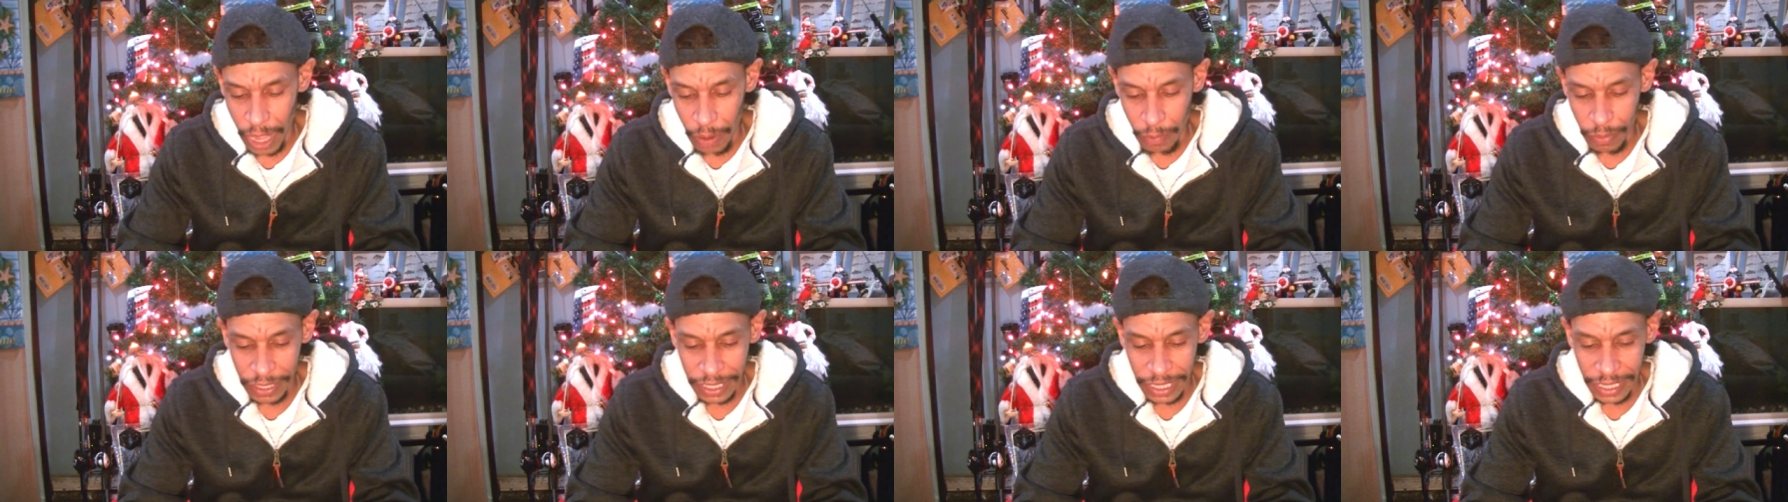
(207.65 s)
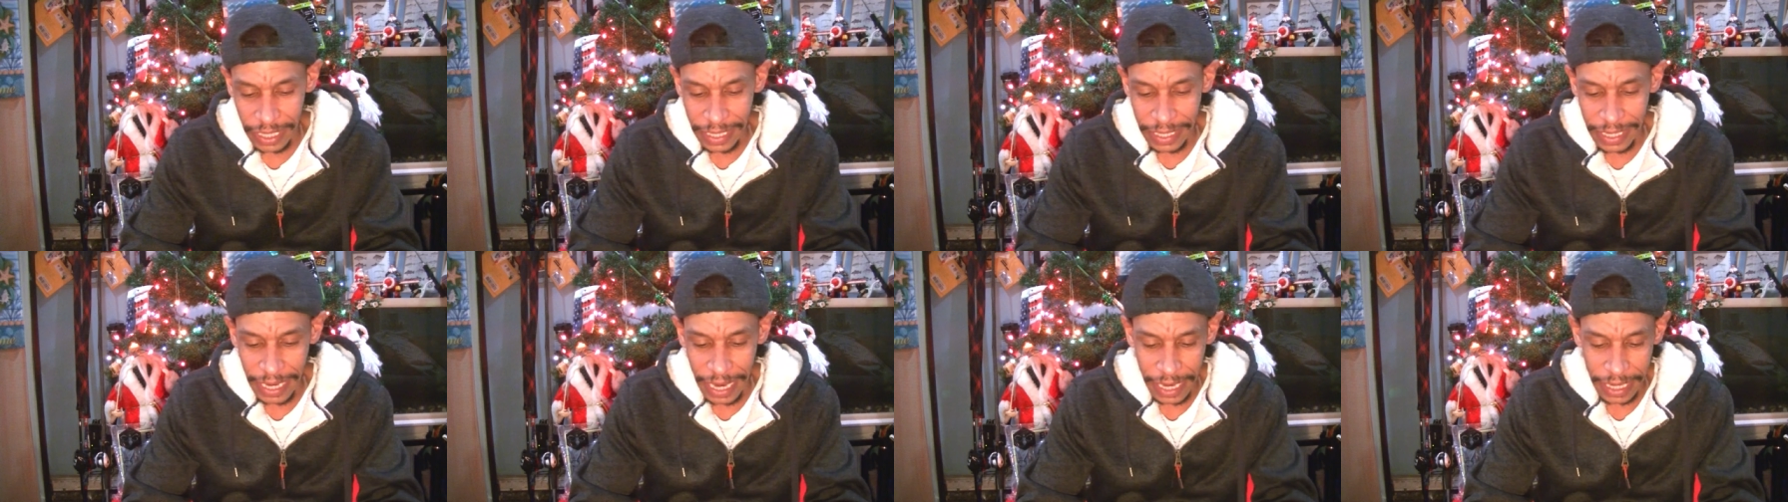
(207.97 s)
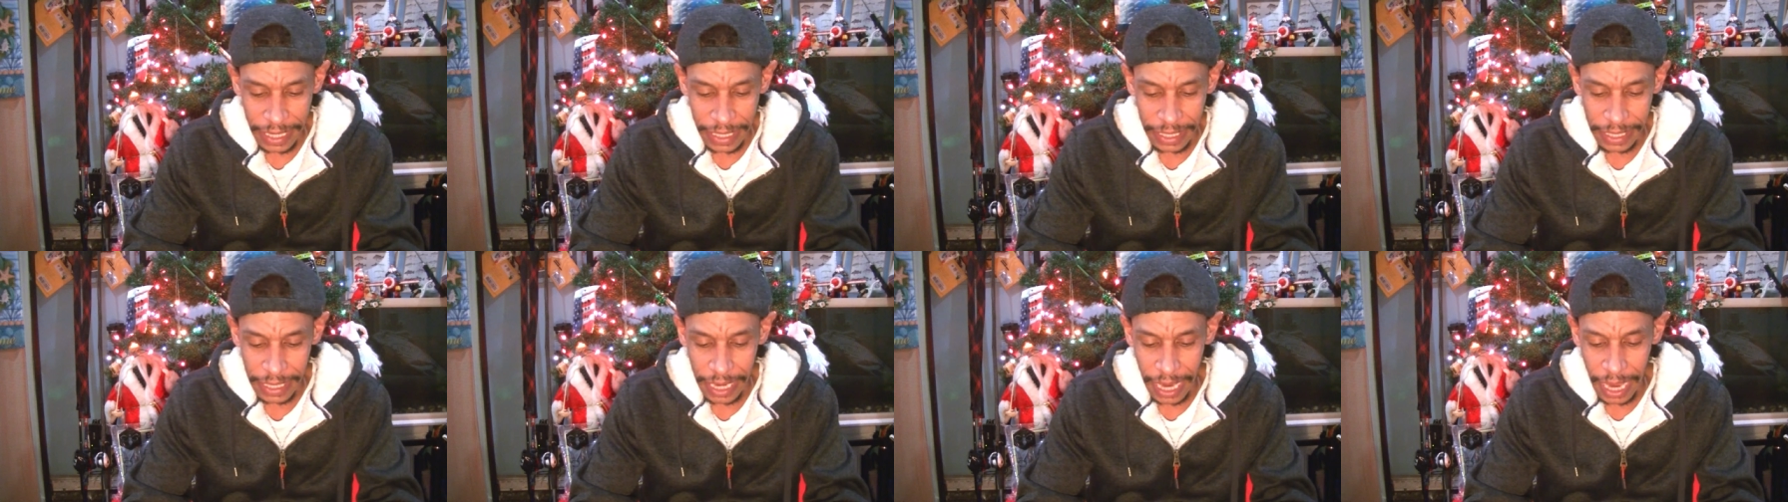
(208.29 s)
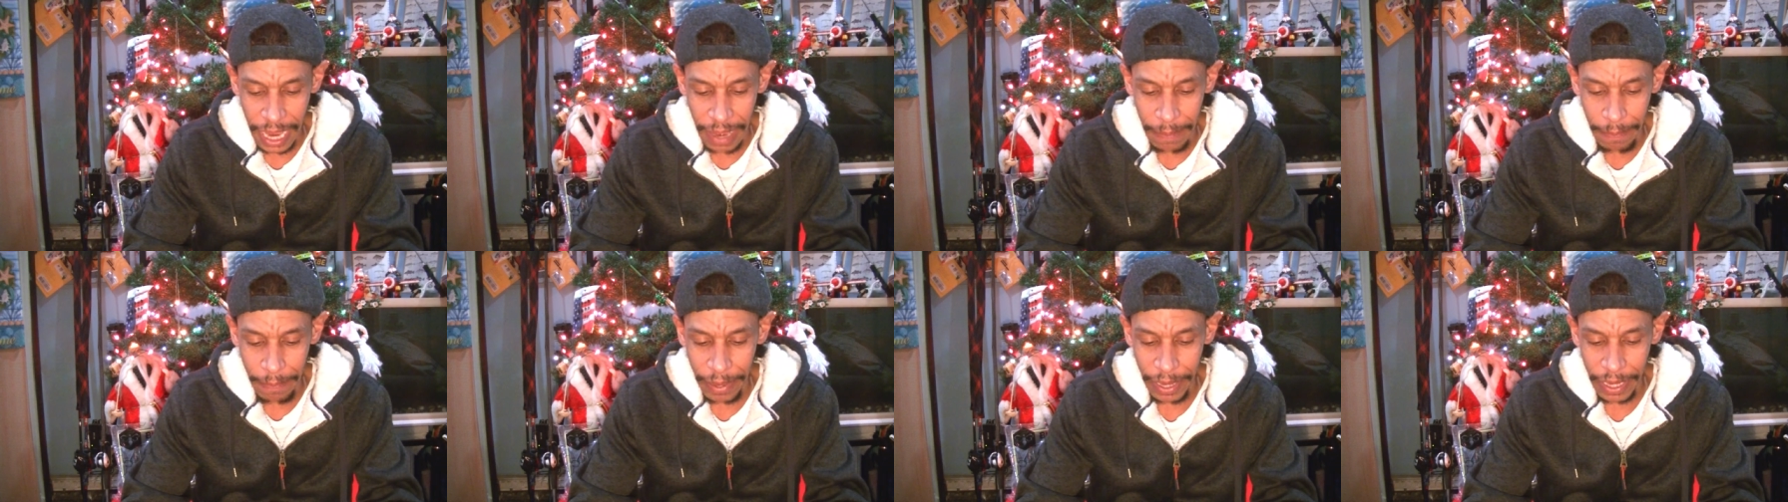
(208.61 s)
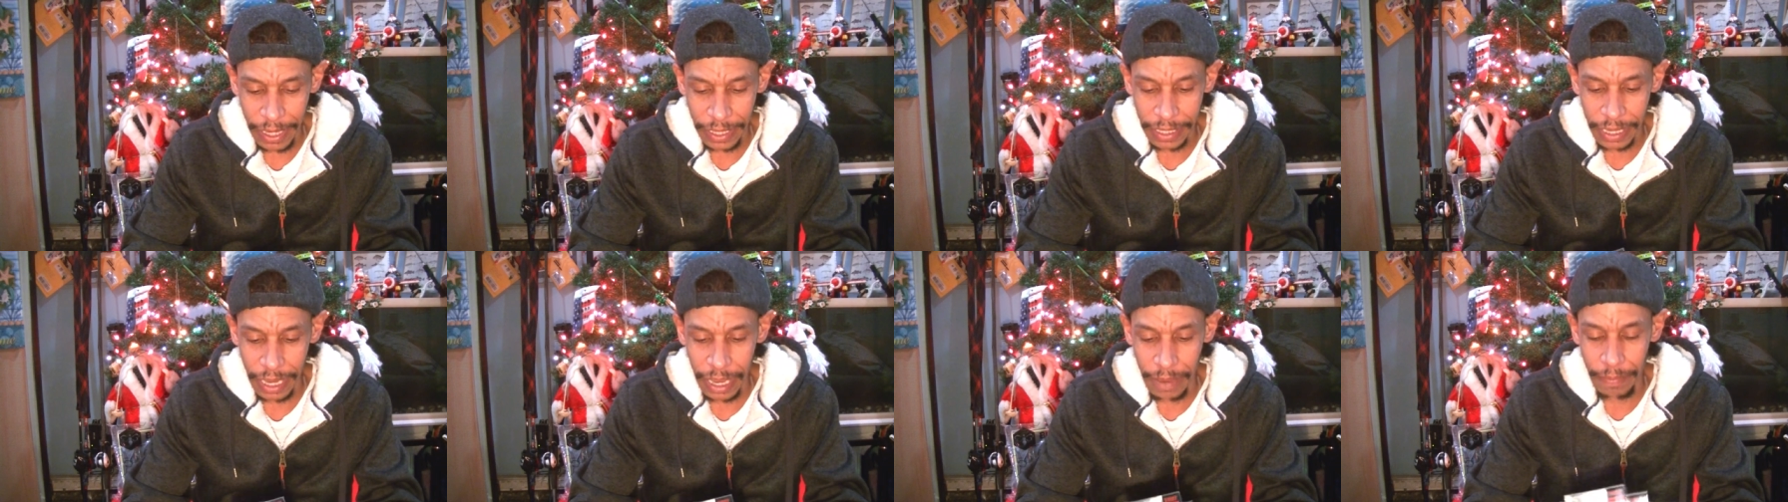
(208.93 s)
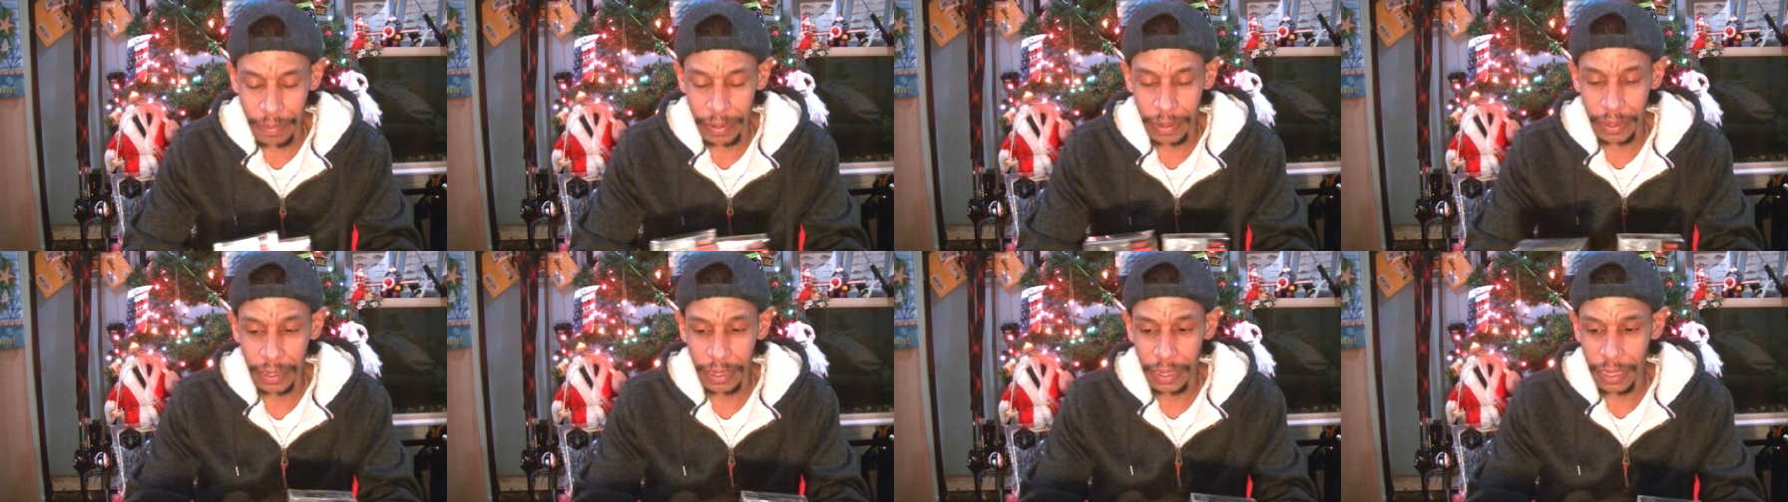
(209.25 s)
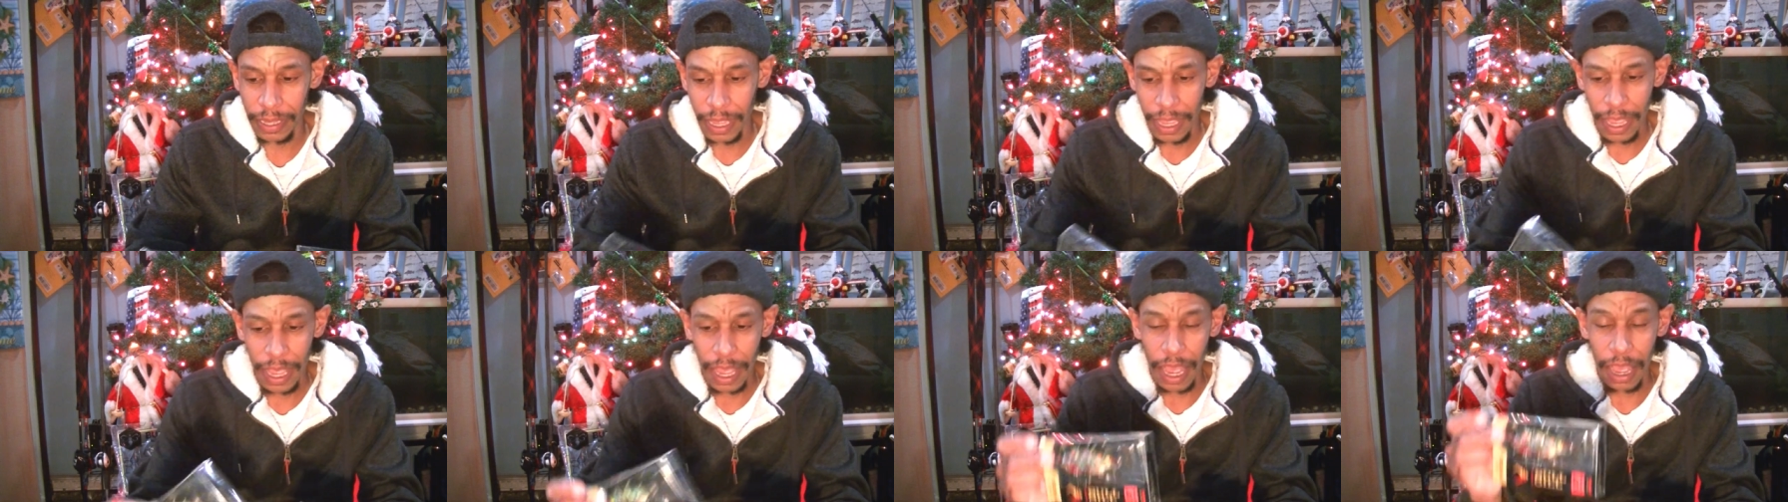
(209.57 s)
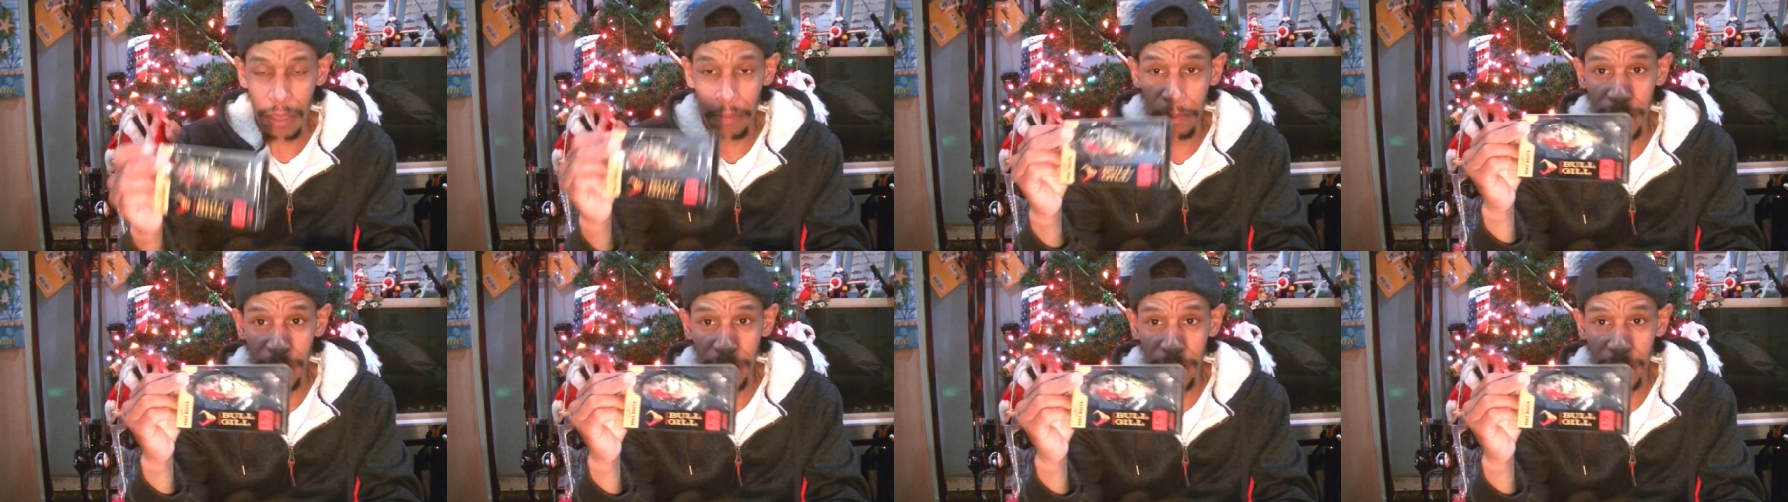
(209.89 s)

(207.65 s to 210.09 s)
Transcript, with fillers: I was in Dick's, I picked up a